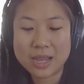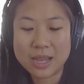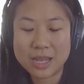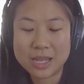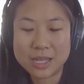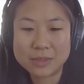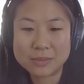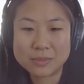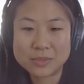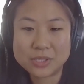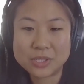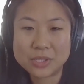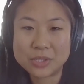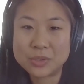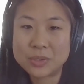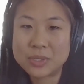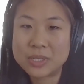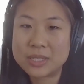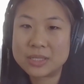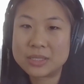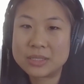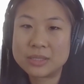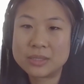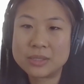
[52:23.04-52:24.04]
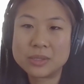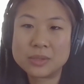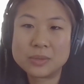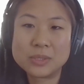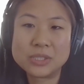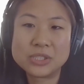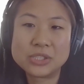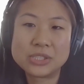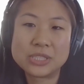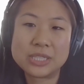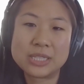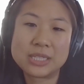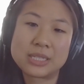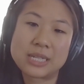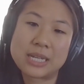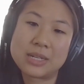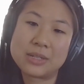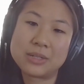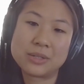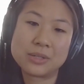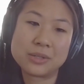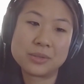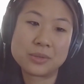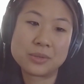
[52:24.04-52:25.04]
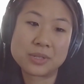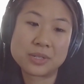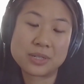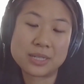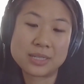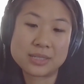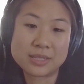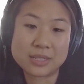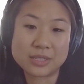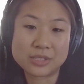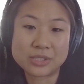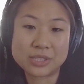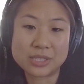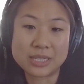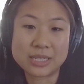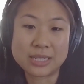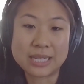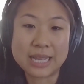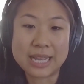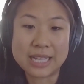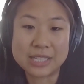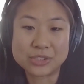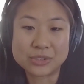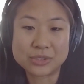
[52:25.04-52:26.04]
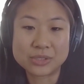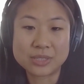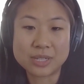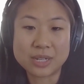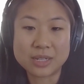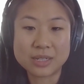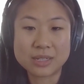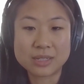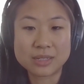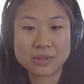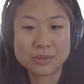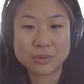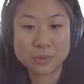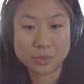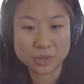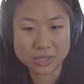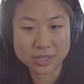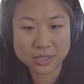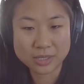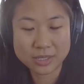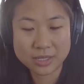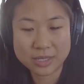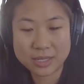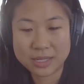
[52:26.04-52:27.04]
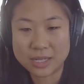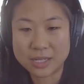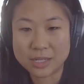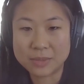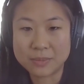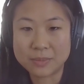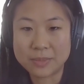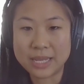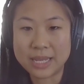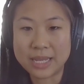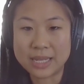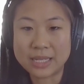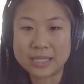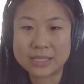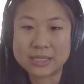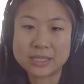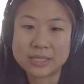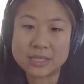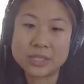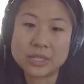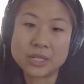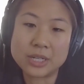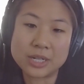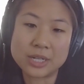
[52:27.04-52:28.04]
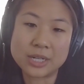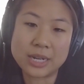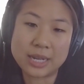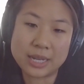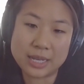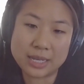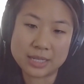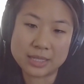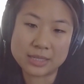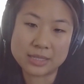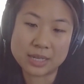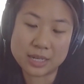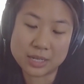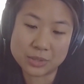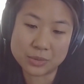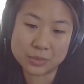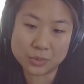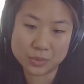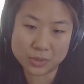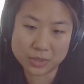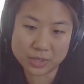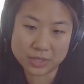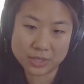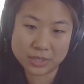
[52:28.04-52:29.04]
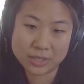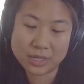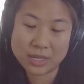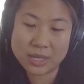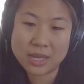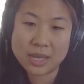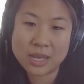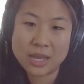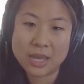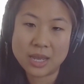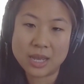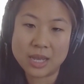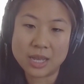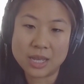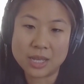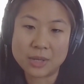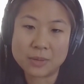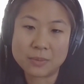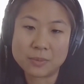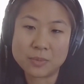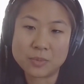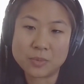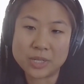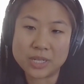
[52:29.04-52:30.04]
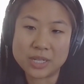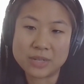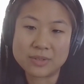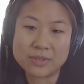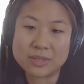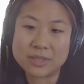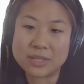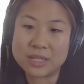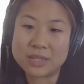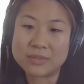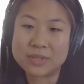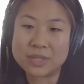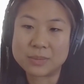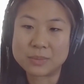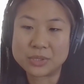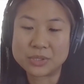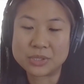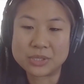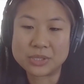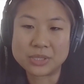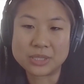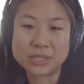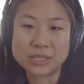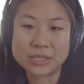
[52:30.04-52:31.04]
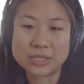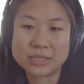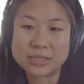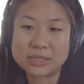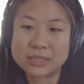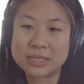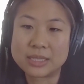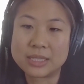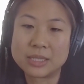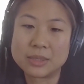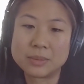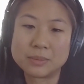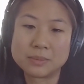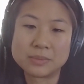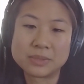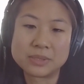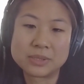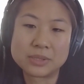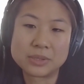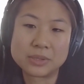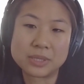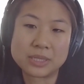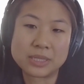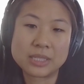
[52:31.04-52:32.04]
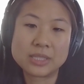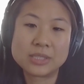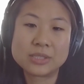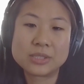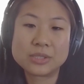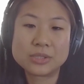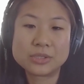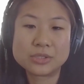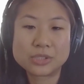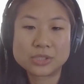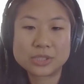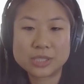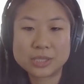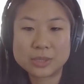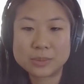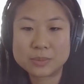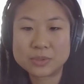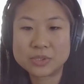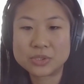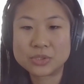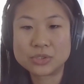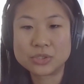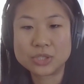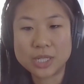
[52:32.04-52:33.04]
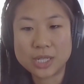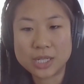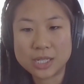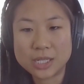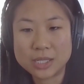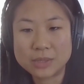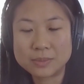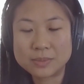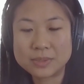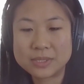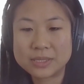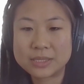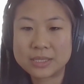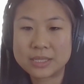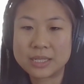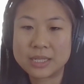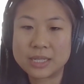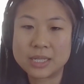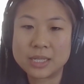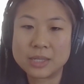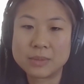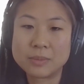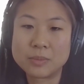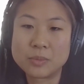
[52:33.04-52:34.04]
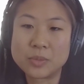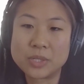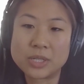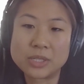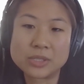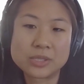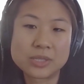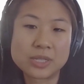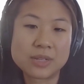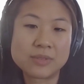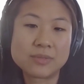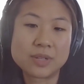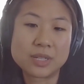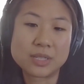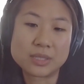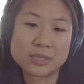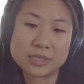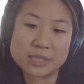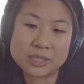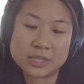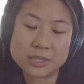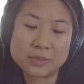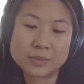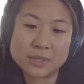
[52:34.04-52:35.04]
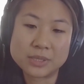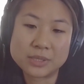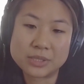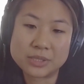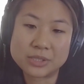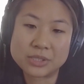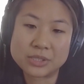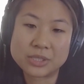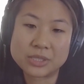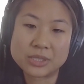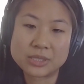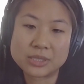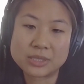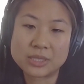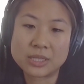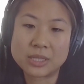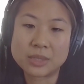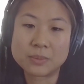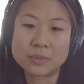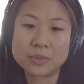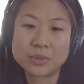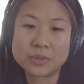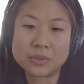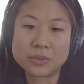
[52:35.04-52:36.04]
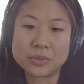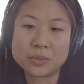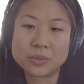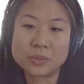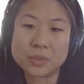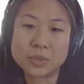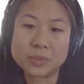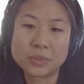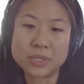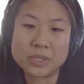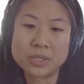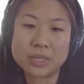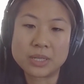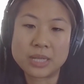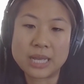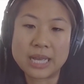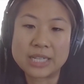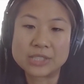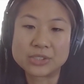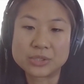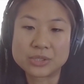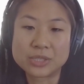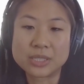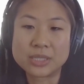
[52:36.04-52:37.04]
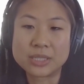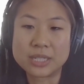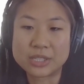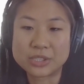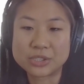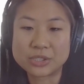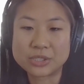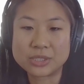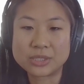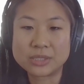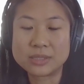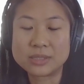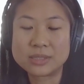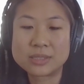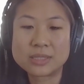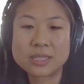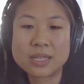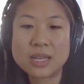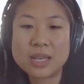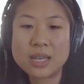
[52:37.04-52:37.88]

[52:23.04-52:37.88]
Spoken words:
So you can always check out our organization at adra.org, ADRA.org. We have a lot of opportunities, so like internships, jobs. We also have volunteer positions through what we call ADRA Connections.